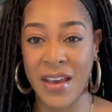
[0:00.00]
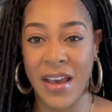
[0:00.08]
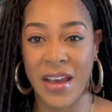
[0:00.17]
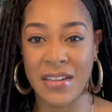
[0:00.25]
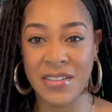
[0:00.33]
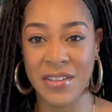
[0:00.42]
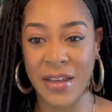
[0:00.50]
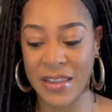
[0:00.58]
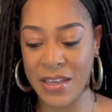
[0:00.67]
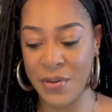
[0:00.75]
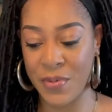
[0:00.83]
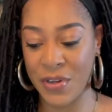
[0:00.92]
Actually, I think
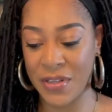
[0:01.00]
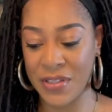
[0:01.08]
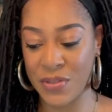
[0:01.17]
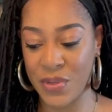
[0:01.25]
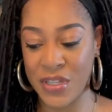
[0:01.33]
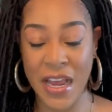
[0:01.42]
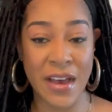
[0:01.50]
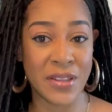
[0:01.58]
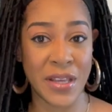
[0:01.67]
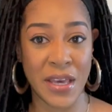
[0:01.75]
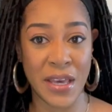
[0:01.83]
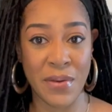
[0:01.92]
I'm gonna switch out the
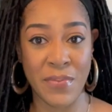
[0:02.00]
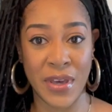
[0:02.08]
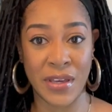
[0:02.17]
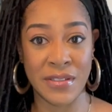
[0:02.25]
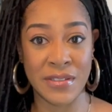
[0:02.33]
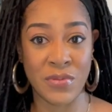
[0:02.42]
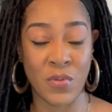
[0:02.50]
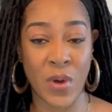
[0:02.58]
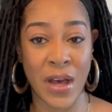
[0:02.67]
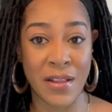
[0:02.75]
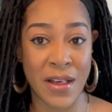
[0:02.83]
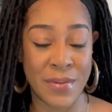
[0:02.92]
headbands
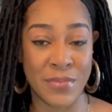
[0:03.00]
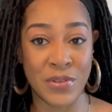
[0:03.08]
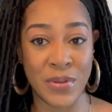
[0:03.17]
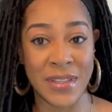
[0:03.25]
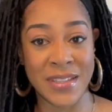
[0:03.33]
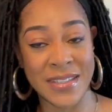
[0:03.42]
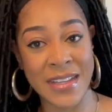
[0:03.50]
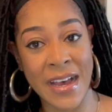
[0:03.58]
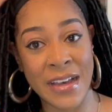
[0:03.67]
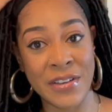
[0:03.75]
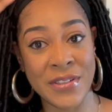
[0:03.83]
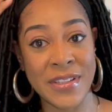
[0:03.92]
while I'm doing the
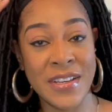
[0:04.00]
styles